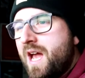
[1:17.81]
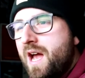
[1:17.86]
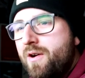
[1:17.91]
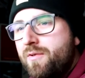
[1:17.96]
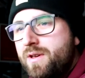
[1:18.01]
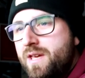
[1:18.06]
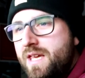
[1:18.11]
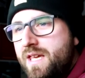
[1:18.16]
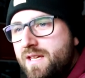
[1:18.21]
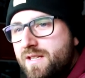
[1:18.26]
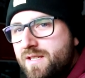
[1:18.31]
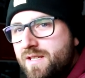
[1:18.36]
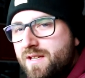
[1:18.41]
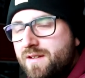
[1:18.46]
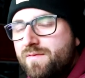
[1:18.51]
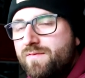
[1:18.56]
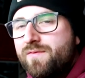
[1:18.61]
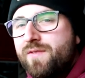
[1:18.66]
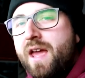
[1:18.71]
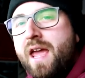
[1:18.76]
how he is
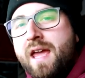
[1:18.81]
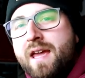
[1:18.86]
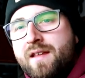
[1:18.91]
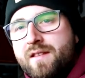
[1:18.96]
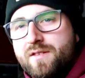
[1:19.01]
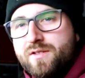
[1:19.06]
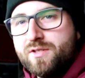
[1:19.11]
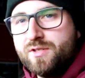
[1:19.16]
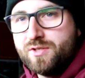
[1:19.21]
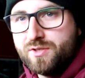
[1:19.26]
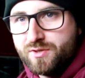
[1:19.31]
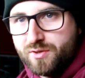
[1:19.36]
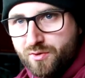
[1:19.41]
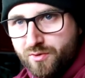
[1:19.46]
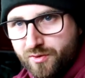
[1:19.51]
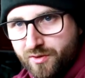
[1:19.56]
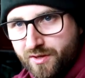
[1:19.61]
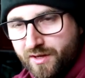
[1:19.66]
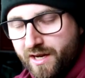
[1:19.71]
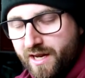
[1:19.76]
conveying the
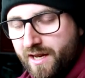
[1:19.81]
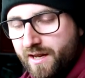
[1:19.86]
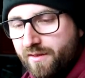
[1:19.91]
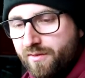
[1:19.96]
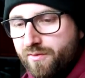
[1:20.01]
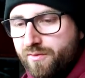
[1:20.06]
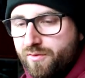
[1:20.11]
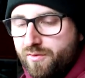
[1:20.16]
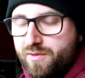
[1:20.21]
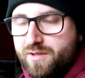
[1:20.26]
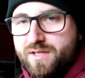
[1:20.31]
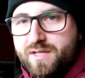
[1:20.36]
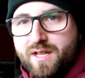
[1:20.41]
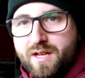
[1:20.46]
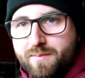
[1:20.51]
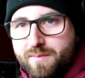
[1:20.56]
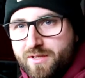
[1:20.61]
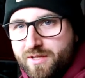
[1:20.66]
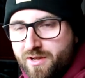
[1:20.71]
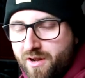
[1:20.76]
story through the
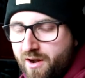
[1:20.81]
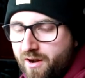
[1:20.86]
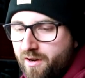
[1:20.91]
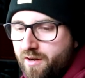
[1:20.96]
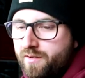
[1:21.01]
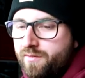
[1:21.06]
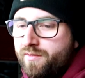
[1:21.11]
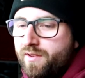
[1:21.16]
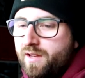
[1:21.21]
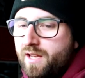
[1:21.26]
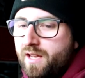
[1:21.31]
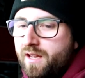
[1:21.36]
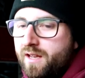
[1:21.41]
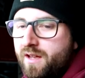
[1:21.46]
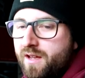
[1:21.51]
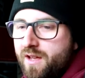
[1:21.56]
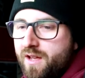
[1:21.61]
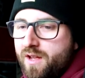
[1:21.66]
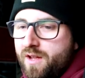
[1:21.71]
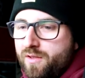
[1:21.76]
cinematography,
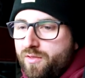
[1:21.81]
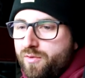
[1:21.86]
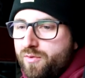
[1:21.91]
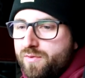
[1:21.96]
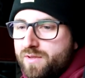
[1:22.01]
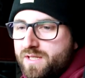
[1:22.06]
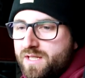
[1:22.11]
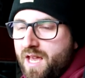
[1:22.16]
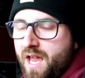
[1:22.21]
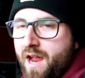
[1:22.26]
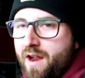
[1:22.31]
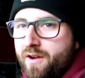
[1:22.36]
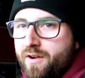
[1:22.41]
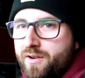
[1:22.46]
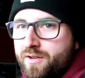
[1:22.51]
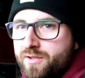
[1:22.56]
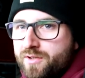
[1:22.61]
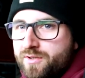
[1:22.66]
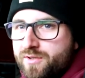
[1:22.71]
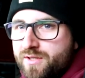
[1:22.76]
through his
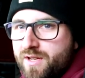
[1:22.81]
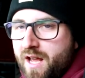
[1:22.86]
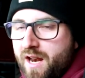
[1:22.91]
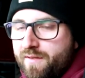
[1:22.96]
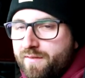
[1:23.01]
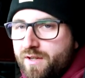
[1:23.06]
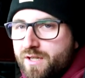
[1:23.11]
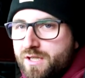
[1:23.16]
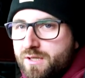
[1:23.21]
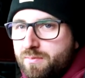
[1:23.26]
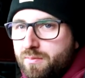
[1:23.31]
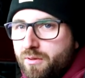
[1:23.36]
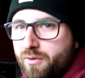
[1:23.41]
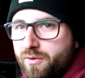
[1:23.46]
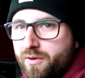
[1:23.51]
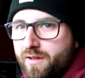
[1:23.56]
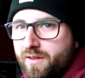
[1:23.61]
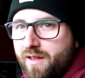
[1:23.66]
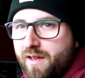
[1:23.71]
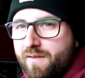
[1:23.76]
characters kind of
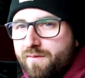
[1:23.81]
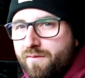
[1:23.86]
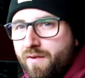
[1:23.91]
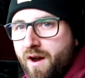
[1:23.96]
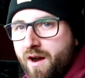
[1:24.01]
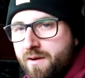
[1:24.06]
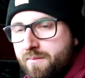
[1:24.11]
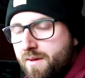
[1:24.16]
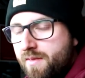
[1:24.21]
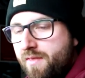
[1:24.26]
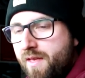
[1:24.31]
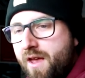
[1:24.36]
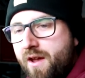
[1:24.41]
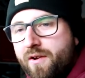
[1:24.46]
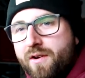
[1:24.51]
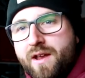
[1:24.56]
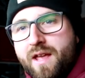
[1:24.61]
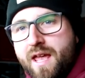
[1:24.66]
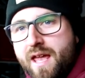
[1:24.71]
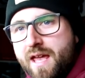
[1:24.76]
exploring the environment they
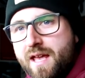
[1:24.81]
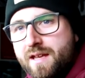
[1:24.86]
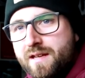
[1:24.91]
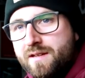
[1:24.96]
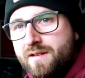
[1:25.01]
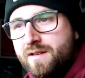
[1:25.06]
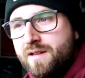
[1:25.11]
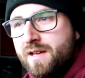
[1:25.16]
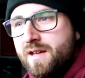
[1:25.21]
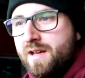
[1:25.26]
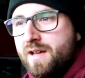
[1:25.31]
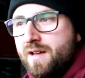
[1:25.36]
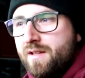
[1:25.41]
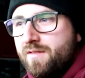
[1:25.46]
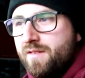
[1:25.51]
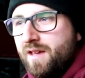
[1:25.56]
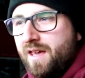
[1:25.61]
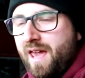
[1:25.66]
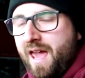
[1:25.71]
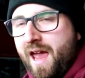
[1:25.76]
are in,
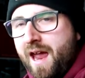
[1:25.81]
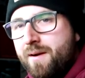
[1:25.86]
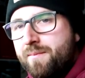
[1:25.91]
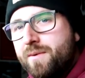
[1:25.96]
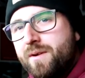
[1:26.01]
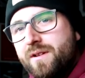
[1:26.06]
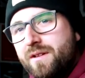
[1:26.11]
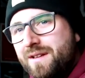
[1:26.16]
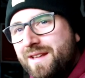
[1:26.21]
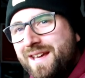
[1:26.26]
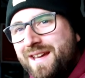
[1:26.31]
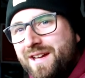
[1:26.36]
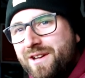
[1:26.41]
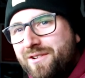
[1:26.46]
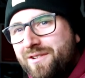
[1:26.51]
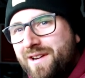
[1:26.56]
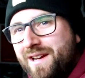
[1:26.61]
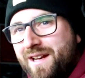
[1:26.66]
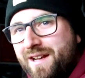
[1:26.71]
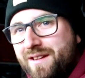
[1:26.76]
the camera
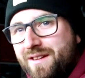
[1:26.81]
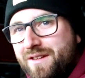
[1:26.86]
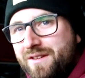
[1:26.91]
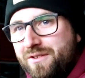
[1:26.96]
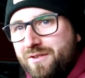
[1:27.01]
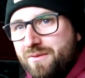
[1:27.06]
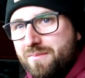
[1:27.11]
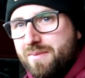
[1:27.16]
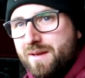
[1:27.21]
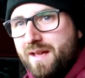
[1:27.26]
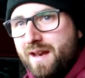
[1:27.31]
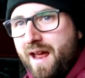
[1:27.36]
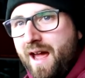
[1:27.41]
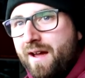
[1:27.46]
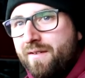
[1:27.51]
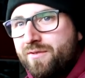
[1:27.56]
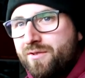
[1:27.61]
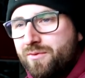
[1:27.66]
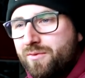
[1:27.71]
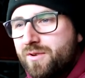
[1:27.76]
lingering a little bit
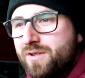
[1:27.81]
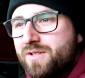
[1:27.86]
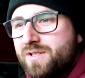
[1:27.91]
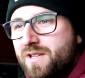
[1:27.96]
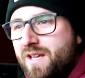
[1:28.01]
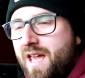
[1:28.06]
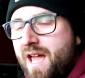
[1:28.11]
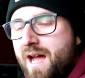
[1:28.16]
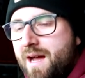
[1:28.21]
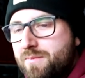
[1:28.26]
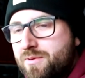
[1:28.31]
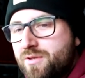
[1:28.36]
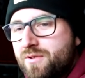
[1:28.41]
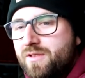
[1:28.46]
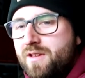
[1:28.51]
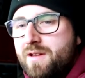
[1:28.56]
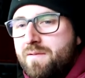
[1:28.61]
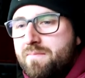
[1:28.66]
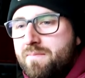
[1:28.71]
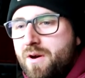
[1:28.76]
afterwards to capture
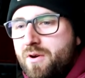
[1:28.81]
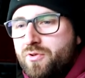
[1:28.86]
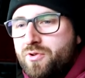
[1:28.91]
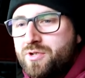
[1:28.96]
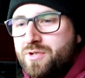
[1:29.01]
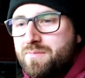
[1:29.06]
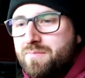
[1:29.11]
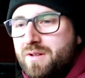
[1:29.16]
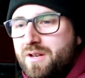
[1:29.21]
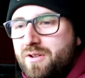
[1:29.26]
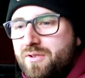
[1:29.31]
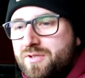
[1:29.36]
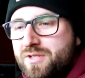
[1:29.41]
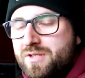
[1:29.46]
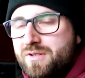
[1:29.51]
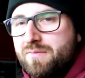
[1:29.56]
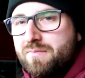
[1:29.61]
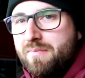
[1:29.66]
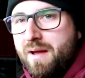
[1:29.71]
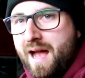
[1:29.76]
the emotion, but
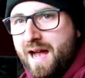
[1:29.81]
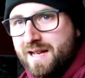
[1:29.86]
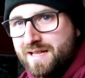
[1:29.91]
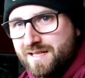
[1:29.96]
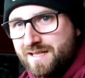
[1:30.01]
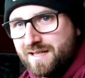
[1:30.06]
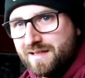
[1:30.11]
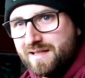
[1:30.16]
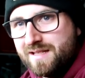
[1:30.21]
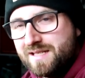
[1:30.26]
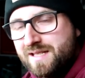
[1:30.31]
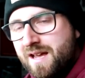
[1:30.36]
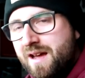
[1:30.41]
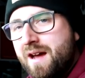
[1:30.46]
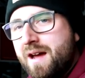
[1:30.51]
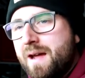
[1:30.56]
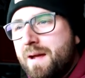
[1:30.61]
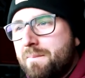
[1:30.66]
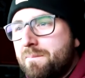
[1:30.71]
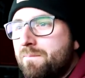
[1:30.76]
also passing the
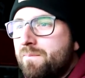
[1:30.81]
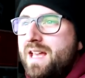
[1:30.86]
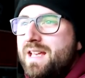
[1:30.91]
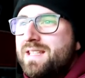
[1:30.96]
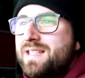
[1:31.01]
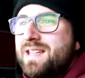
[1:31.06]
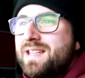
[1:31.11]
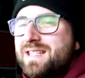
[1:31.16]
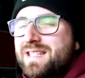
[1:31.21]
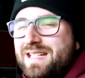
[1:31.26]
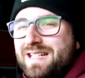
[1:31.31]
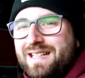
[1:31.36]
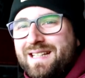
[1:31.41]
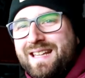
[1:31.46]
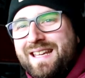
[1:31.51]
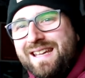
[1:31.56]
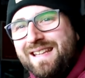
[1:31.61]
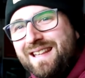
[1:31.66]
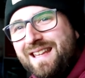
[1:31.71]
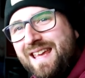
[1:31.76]
time. Is it as
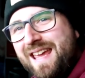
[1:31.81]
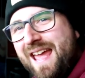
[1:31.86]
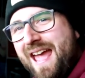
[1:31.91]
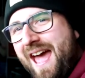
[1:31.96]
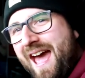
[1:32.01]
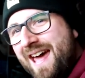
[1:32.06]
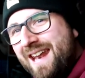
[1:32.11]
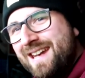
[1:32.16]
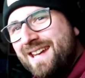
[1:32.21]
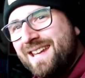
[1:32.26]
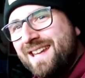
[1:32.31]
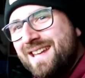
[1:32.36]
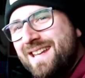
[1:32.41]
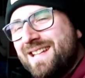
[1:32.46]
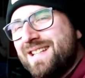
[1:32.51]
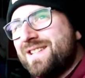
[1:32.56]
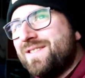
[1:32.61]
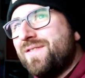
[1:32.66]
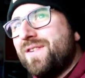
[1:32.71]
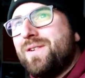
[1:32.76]
cleanly edited
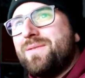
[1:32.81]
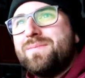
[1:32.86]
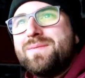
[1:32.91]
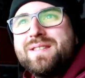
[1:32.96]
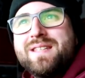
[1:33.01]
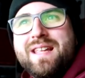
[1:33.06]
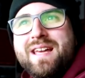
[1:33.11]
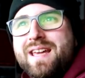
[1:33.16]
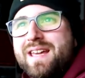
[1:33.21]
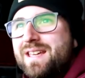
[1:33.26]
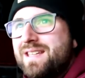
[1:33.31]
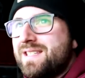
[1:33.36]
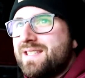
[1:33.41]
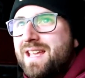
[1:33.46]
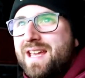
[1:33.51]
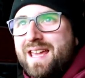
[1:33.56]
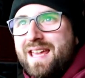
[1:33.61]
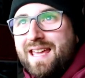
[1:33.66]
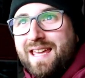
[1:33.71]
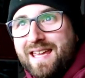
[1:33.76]
as films like,
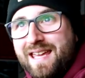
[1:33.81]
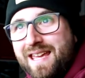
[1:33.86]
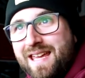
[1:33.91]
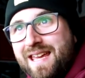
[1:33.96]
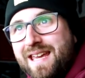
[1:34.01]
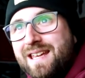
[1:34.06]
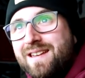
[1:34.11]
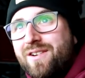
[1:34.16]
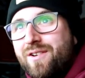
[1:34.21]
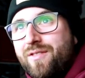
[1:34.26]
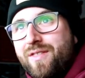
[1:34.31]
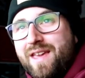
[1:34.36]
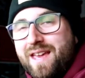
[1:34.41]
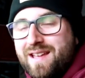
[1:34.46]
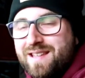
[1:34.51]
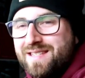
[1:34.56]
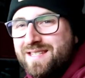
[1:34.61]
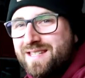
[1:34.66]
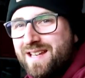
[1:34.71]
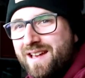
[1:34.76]
say, Heat or The
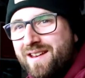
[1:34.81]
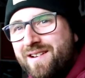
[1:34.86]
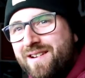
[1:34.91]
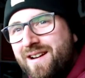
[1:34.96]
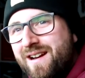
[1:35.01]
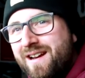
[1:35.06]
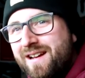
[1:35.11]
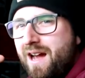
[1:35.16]
Insider?